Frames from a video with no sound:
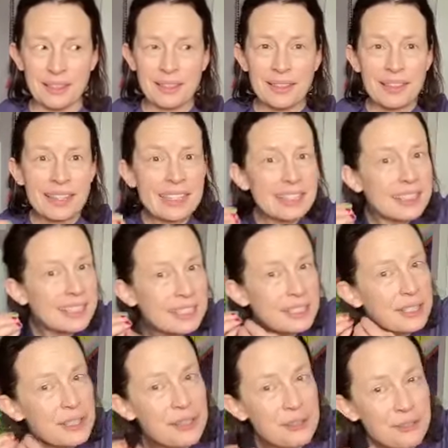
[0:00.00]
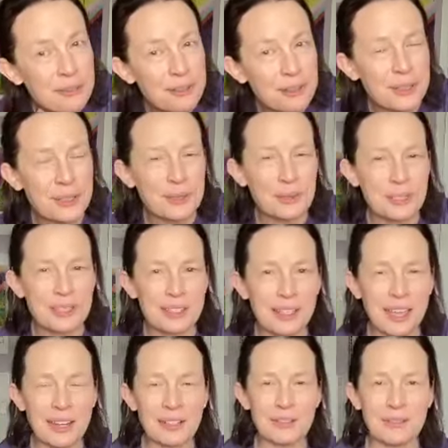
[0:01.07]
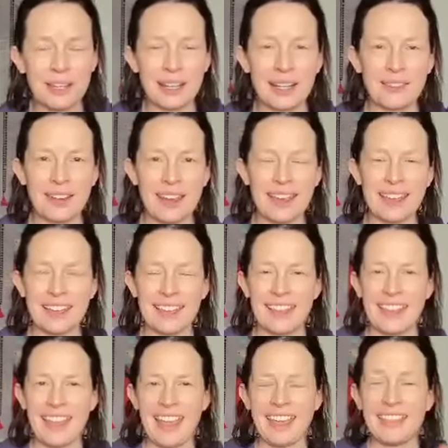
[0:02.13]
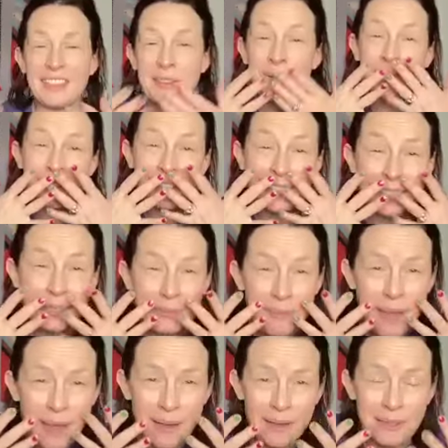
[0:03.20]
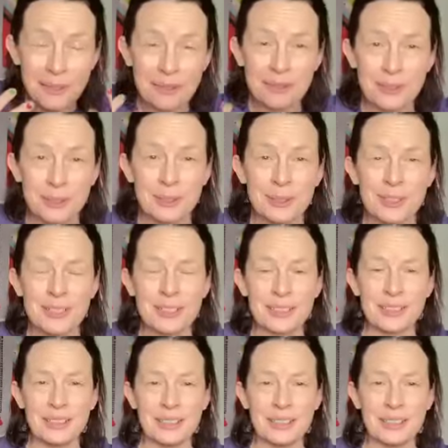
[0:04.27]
listen to the food, which is kind of funny, right? And then you can smell the food.